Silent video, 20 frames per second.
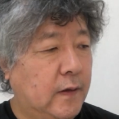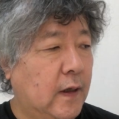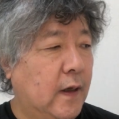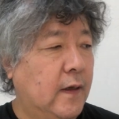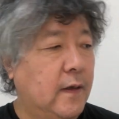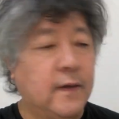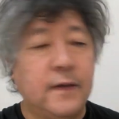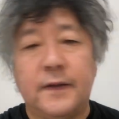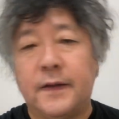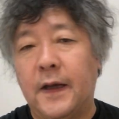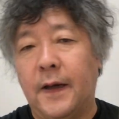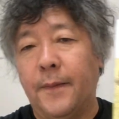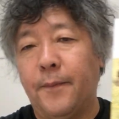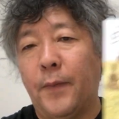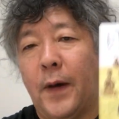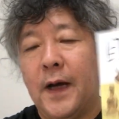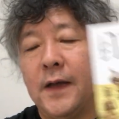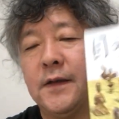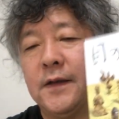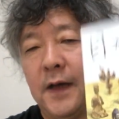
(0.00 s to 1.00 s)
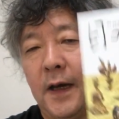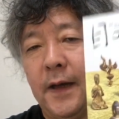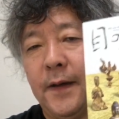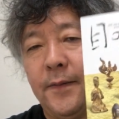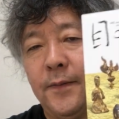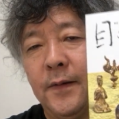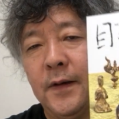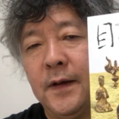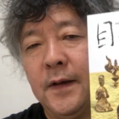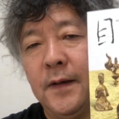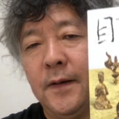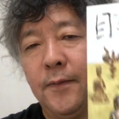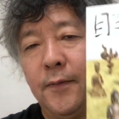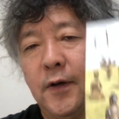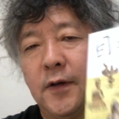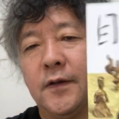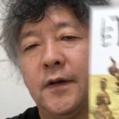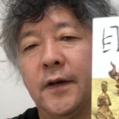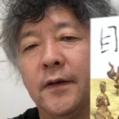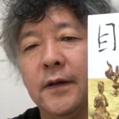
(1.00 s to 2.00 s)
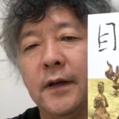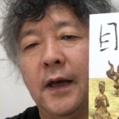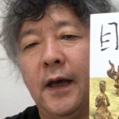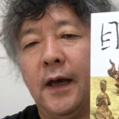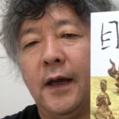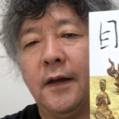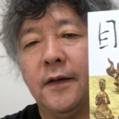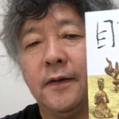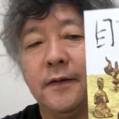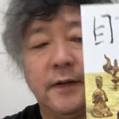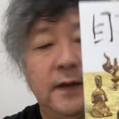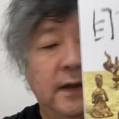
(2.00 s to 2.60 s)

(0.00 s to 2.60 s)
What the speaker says: is Mind's Eye magazine, and